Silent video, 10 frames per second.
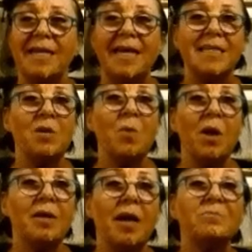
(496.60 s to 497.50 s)
in case
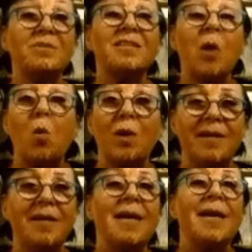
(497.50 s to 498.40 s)
anyone comes
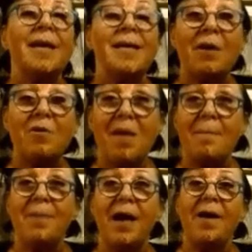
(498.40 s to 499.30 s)
souling. Now
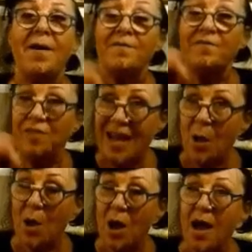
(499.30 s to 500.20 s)
remember,
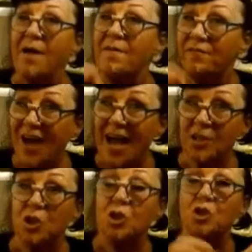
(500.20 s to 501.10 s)
flour,
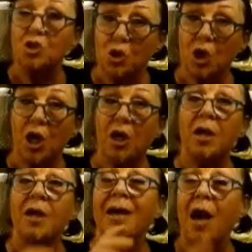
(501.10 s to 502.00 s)
fat, sugar,
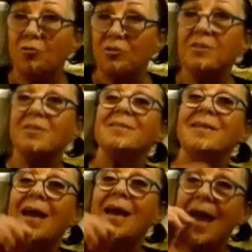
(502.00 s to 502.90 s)
currants,
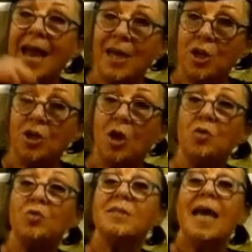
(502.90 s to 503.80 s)
egg
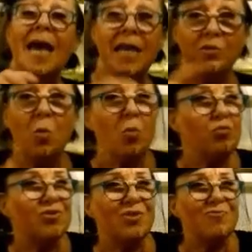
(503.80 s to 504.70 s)
yolks, and if you want
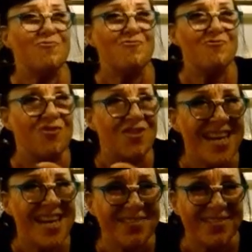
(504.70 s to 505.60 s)

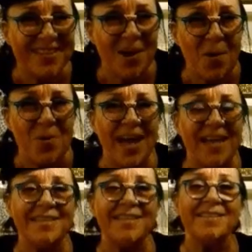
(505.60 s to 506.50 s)
real soul
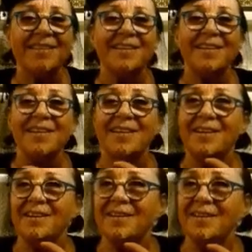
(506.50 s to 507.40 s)
cakes,
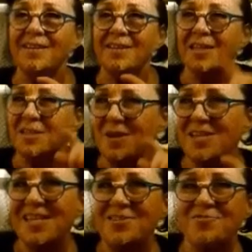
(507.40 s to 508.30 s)
the
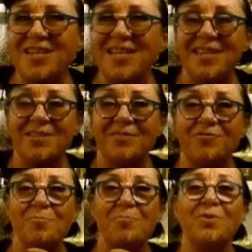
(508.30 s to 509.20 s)
special ingredient
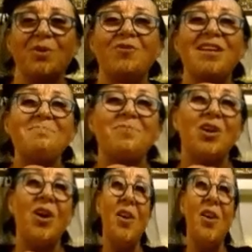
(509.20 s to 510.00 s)
from the cream jug.